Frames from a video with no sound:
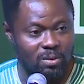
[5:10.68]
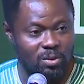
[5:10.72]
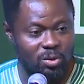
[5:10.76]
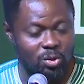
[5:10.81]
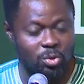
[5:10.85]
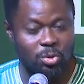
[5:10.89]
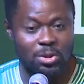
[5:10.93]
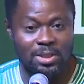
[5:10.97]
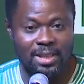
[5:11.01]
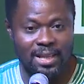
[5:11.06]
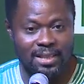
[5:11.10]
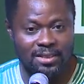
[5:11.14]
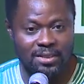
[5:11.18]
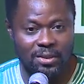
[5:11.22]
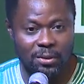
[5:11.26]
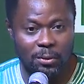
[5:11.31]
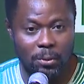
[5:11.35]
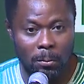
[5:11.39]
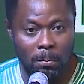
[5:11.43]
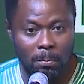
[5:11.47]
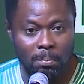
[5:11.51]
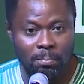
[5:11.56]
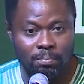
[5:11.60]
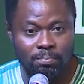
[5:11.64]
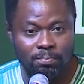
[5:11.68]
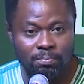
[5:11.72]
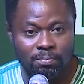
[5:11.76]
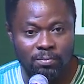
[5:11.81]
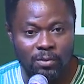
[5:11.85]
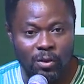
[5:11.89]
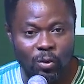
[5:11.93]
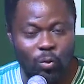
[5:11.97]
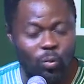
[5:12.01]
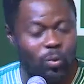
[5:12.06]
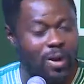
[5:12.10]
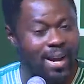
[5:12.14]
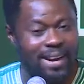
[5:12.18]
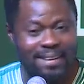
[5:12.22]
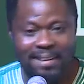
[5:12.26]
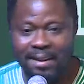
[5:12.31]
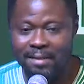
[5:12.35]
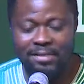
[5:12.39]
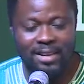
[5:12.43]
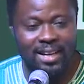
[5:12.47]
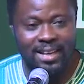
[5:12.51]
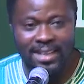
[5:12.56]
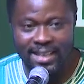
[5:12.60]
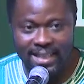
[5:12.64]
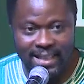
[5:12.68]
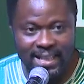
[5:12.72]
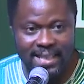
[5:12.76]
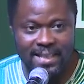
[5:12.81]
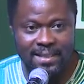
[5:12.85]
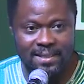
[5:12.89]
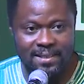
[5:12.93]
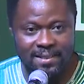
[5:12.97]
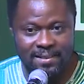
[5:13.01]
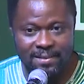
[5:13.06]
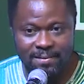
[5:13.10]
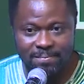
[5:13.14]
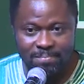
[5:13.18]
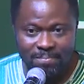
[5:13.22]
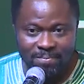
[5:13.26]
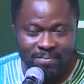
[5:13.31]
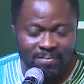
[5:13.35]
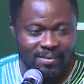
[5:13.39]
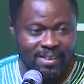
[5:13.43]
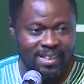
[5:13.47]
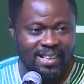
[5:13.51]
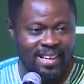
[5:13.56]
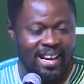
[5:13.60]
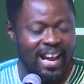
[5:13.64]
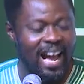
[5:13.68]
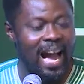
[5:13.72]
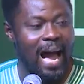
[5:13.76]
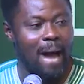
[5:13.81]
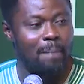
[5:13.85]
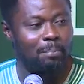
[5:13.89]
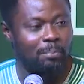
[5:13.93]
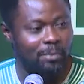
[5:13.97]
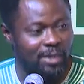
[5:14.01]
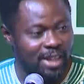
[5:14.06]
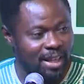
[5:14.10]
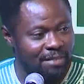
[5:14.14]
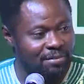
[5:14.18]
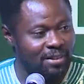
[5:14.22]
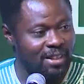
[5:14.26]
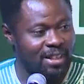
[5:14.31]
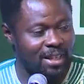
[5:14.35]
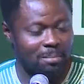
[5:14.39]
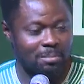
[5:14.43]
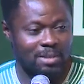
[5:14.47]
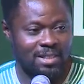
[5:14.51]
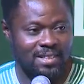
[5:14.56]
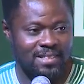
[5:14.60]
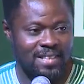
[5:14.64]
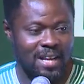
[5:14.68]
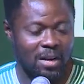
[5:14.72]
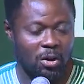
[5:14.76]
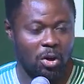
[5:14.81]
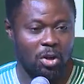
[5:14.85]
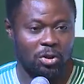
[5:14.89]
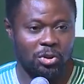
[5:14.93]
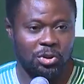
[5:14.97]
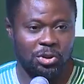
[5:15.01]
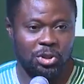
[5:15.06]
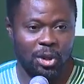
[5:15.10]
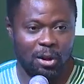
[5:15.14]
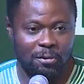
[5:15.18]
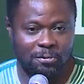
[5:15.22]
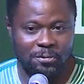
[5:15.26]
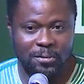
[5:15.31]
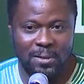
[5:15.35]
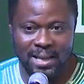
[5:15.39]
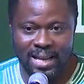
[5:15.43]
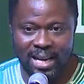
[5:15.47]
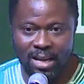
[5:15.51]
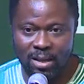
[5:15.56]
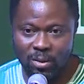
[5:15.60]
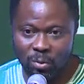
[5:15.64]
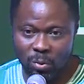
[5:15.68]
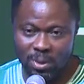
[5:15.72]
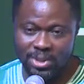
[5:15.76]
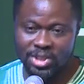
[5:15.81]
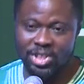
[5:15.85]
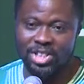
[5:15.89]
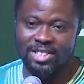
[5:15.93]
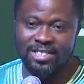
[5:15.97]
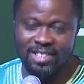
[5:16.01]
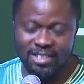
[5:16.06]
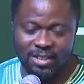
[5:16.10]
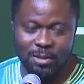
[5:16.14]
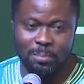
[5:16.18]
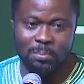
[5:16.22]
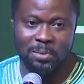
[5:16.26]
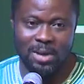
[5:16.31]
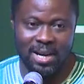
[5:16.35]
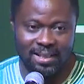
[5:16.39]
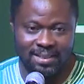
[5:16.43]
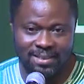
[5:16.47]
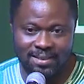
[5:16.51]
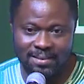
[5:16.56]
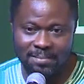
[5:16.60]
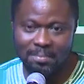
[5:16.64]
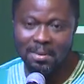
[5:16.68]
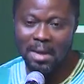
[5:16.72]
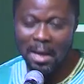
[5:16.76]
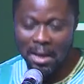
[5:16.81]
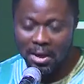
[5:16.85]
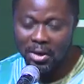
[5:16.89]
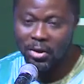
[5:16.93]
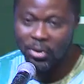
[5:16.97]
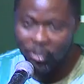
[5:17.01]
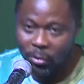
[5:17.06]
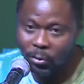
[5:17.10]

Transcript: 2 years ago. Wherever he is, I'm giving him the second trophy now, which is this prize. Thank